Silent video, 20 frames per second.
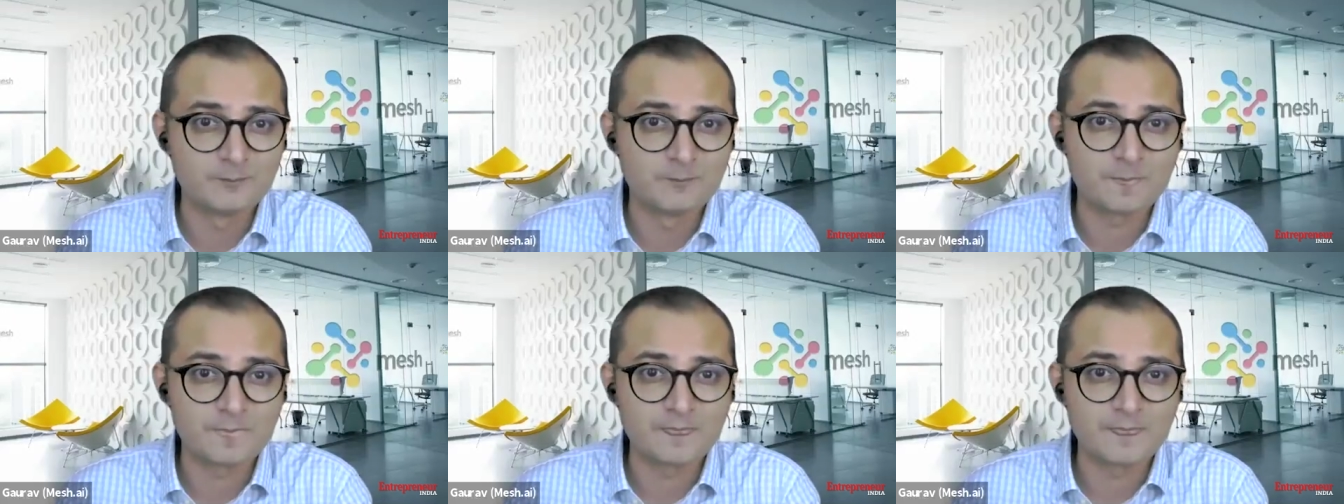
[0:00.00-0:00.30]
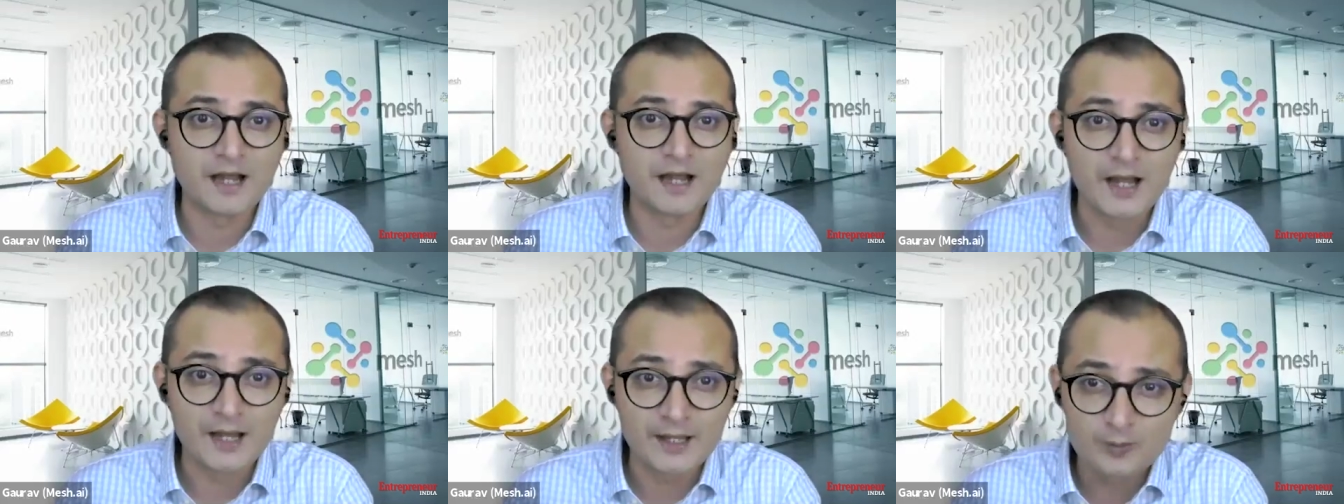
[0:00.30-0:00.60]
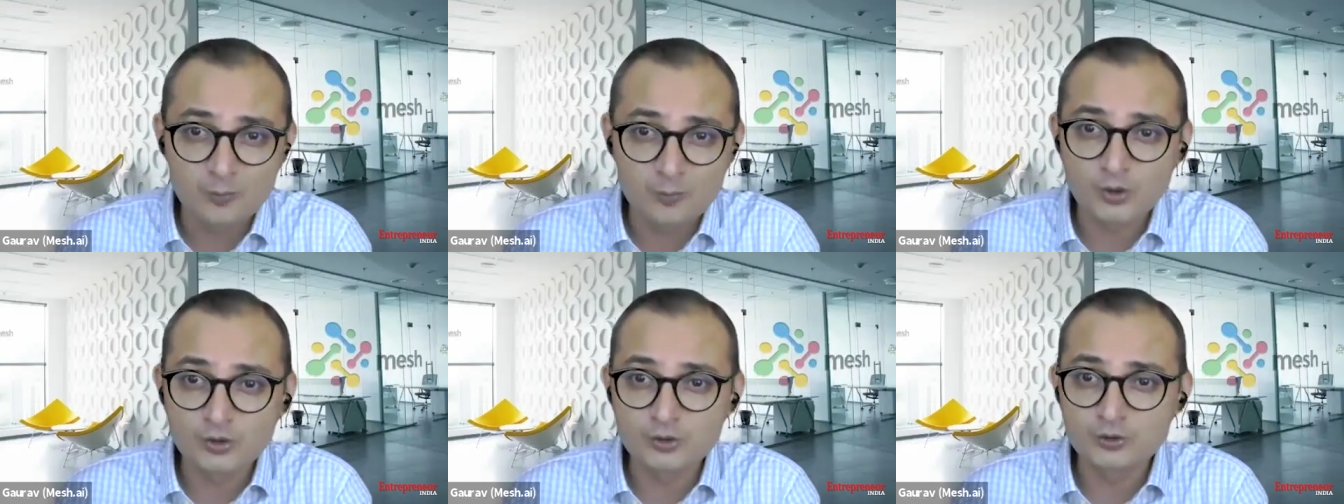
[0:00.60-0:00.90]
um,
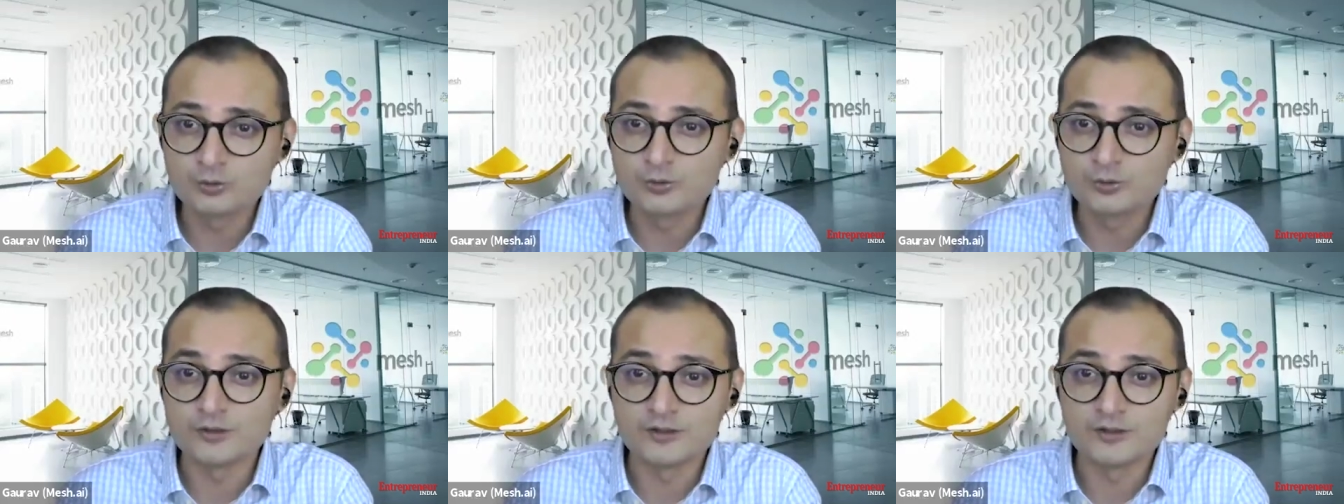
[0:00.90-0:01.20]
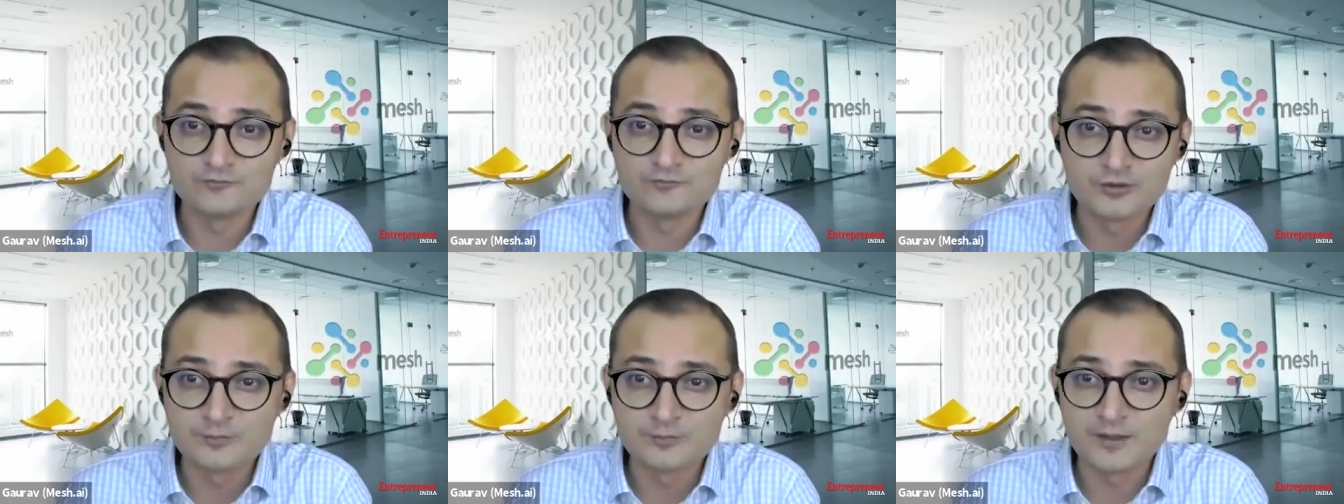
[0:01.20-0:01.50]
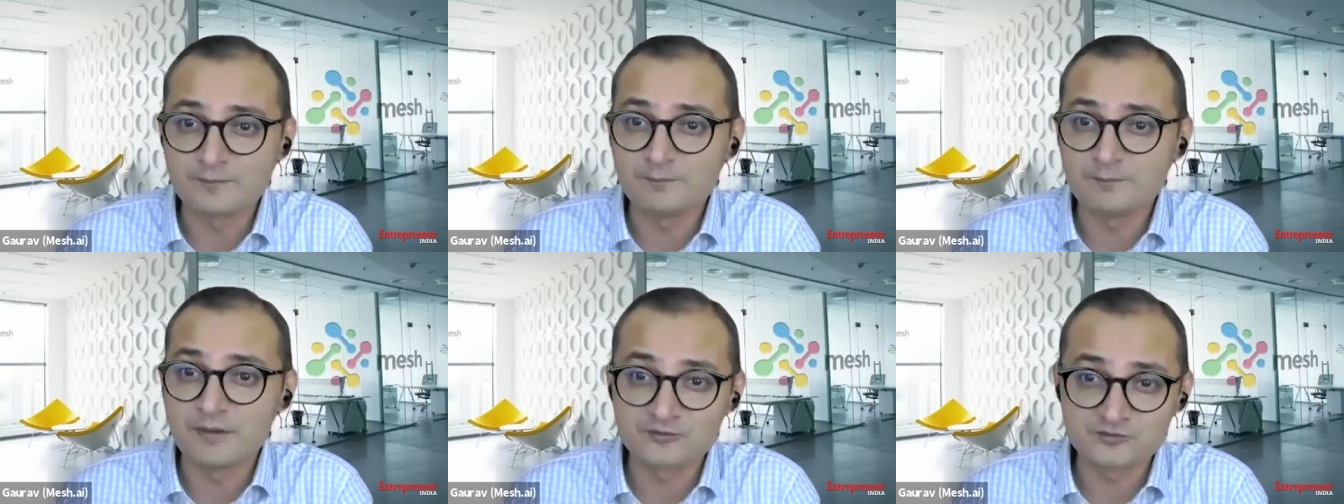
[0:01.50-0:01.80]
i want to
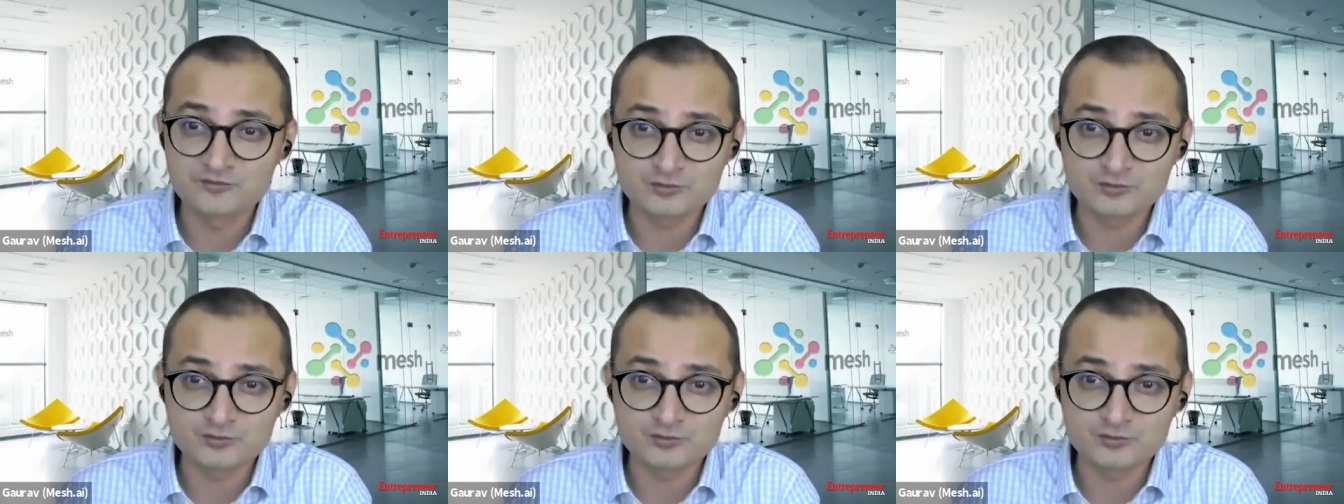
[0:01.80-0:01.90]
deliver my